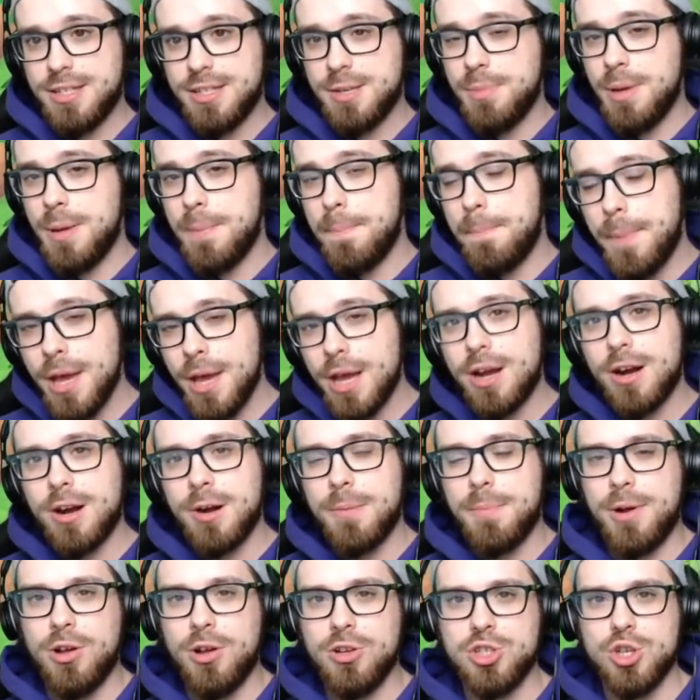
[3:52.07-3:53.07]
to be bigger,
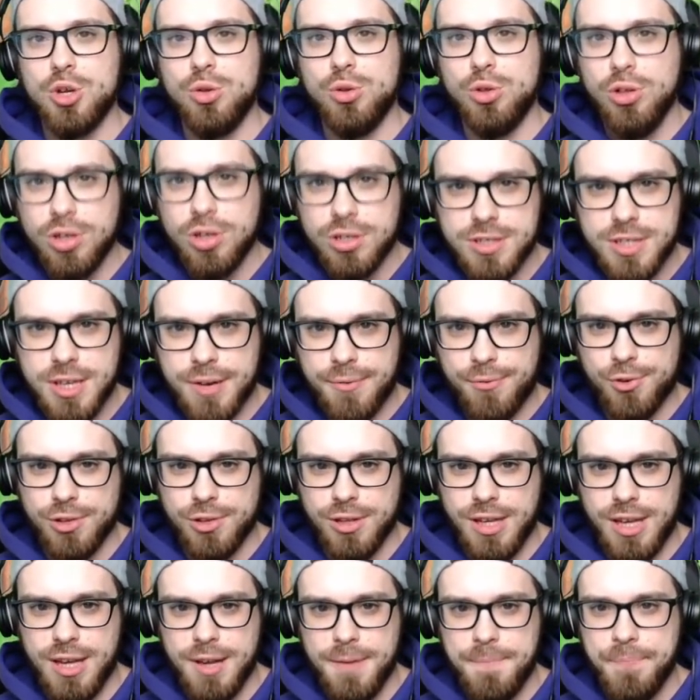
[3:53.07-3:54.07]
but also looked
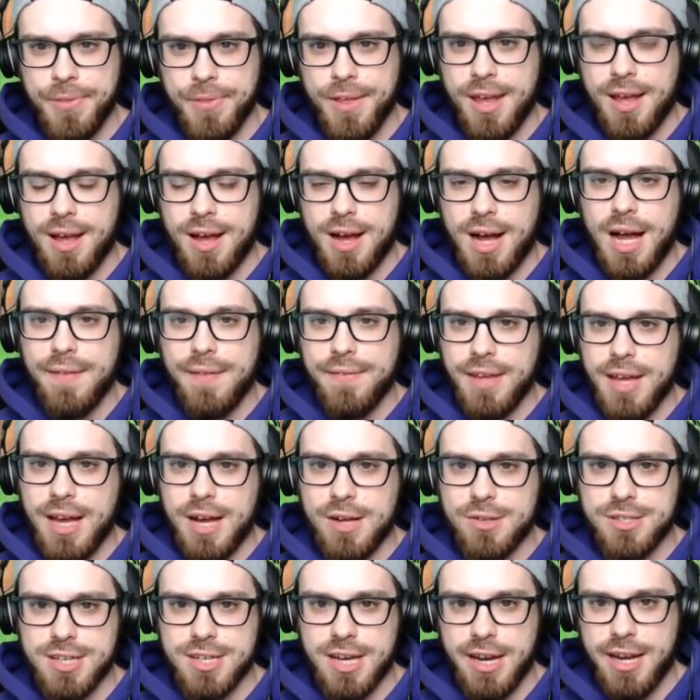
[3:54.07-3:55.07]
differently on the
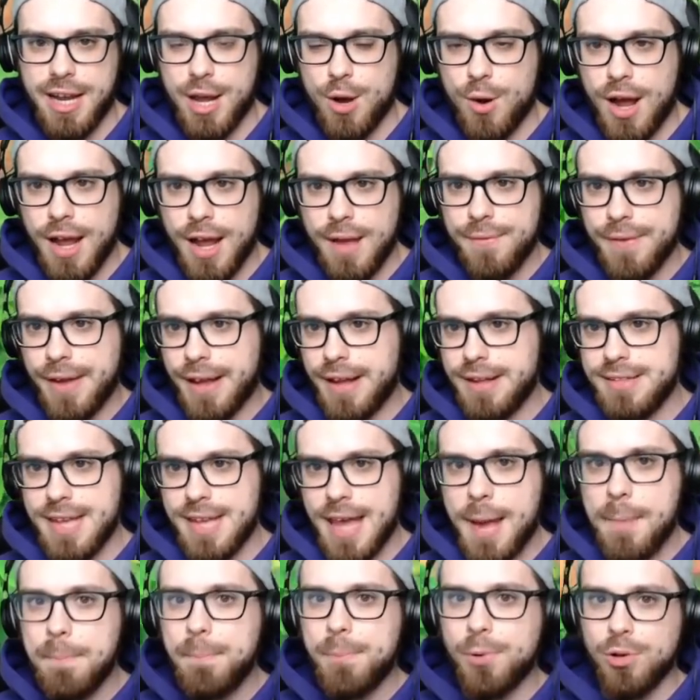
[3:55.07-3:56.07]
outside. Now, I have a
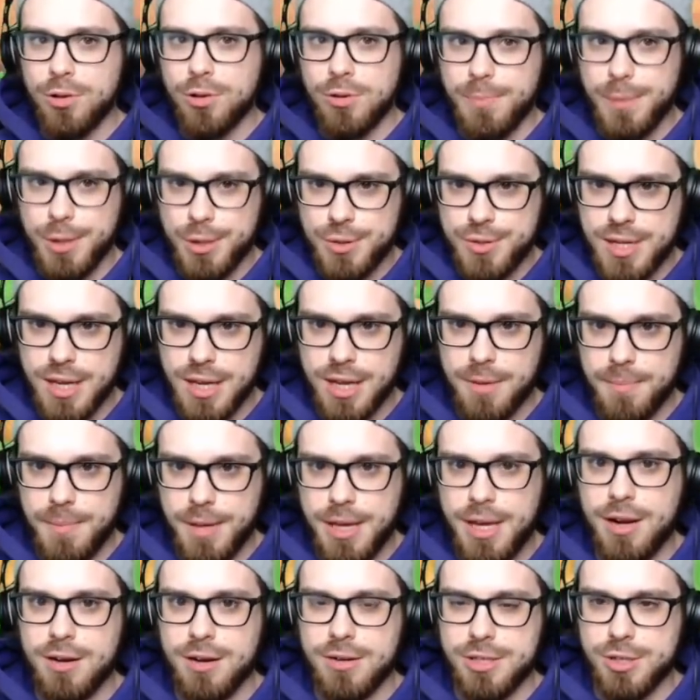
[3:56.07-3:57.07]
temple museum
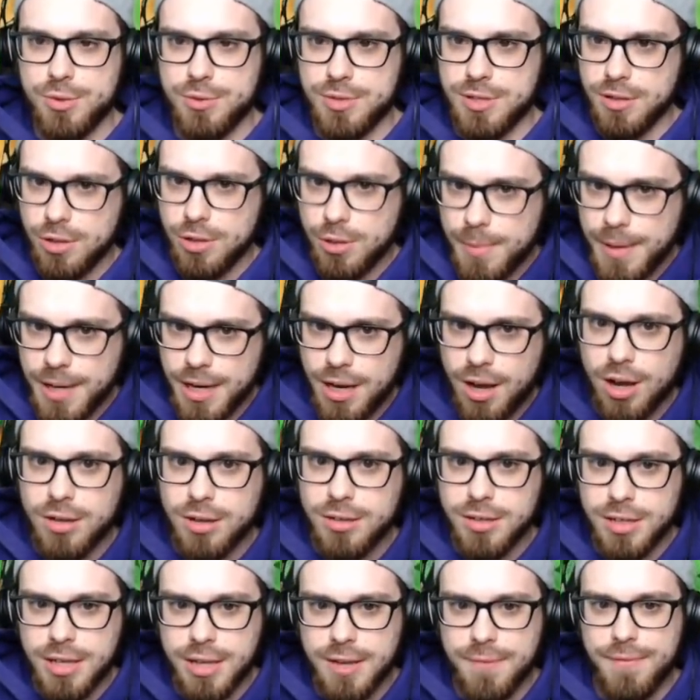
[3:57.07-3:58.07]
here, so it's a little bit
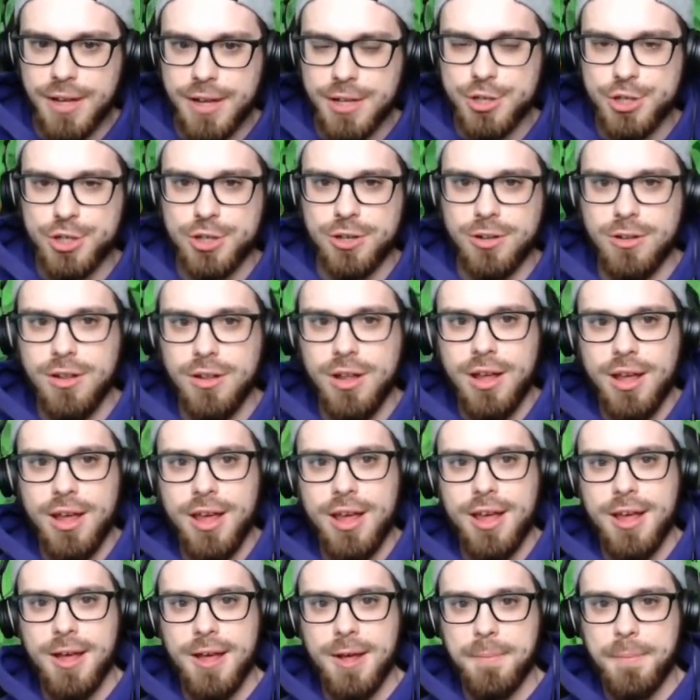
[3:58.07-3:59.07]
unconventional.
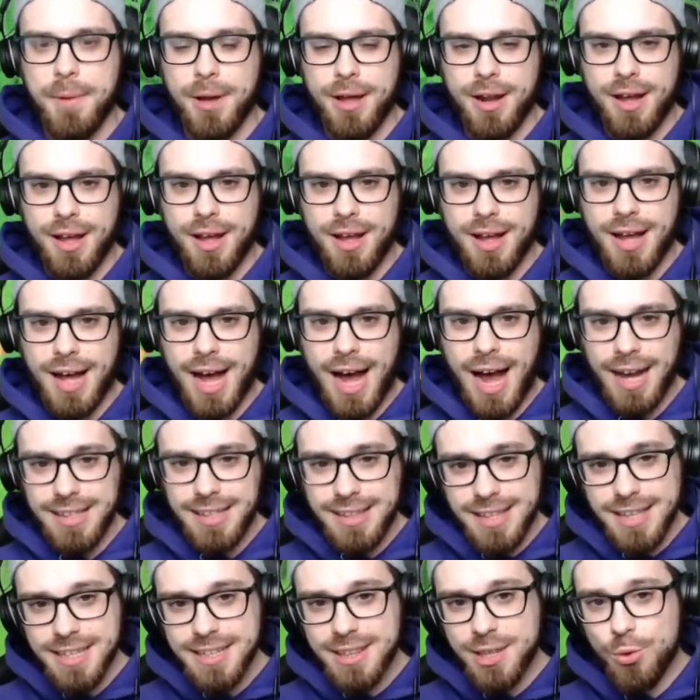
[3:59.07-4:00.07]
But I
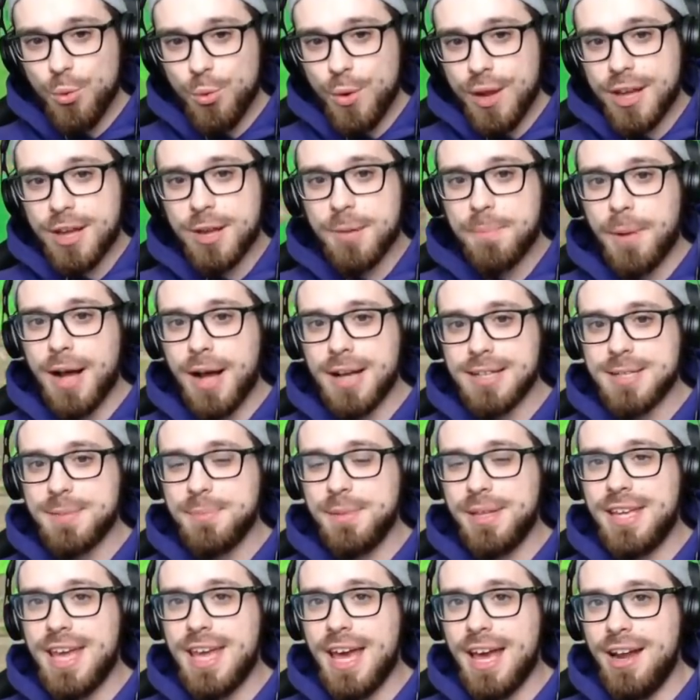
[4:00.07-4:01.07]
think that we could
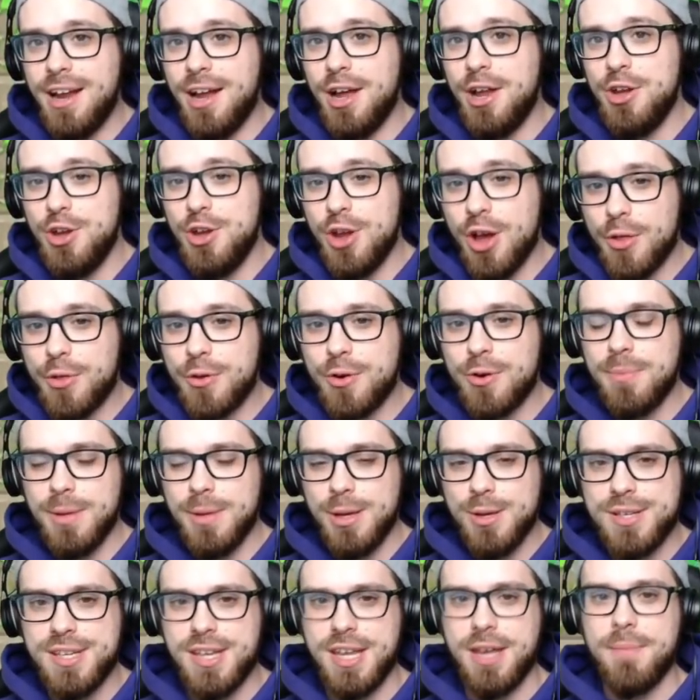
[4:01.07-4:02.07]
possibly get another
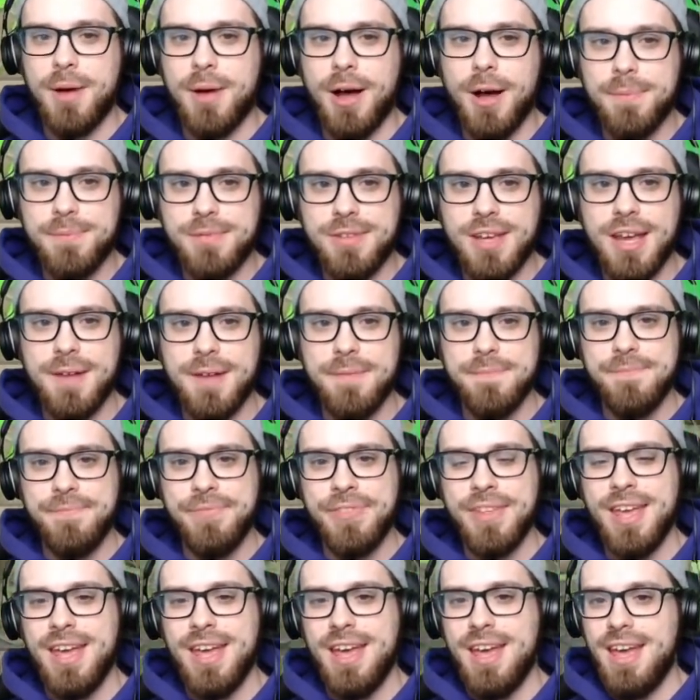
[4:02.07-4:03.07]
museum update.
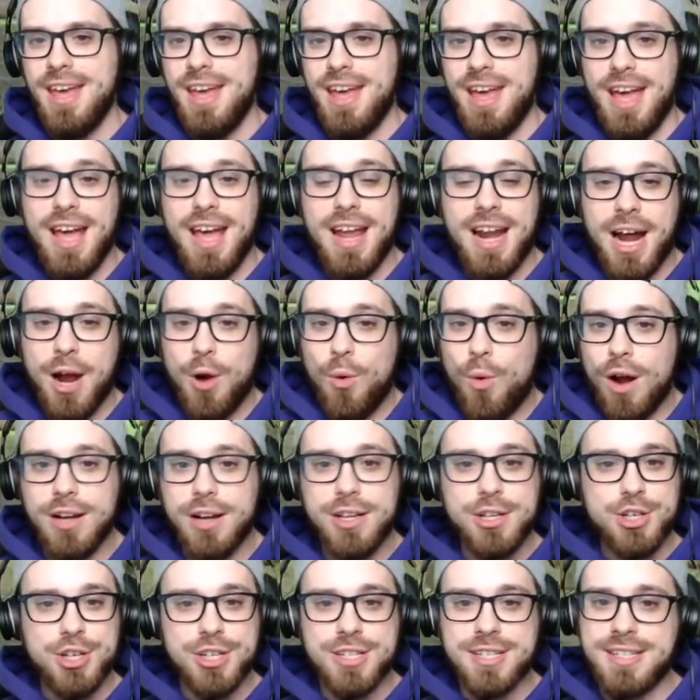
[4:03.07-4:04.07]
And I want
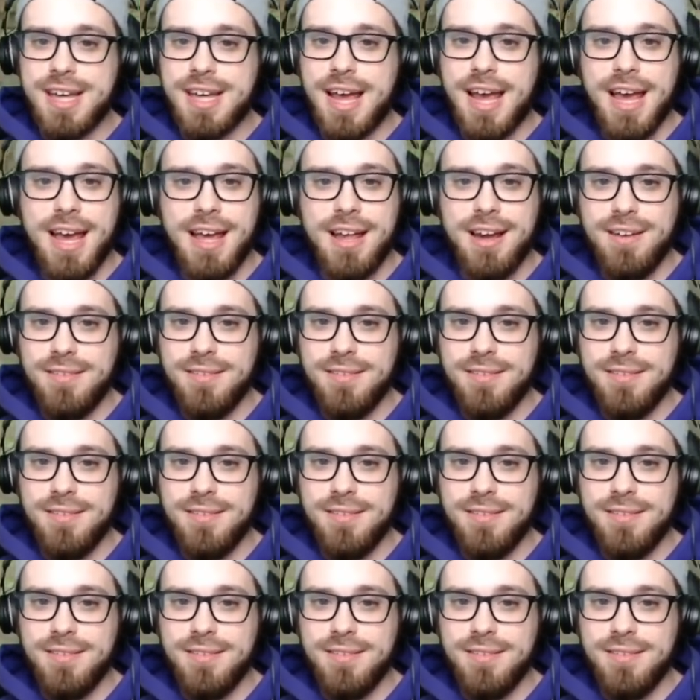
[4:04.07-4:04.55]
to just say it